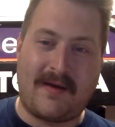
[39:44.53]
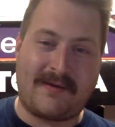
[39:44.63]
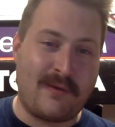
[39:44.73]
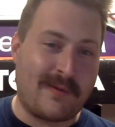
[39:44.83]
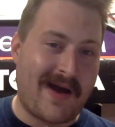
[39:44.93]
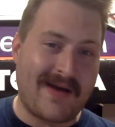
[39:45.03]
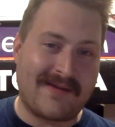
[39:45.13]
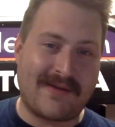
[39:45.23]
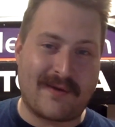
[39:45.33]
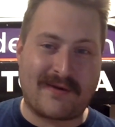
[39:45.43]
Two
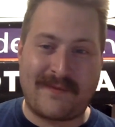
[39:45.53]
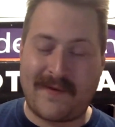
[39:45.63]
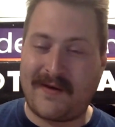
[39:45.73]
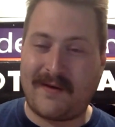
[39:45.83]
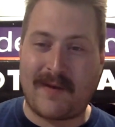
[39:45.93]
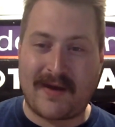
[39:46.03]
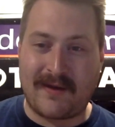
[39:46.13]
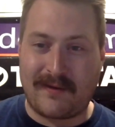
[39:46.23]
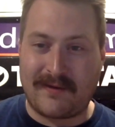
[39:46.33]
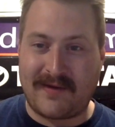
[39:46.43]
guys that are Xfinity
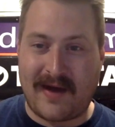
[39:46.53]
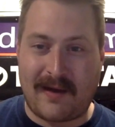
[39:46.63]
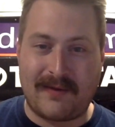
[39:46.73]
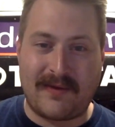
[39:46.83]
regulars now.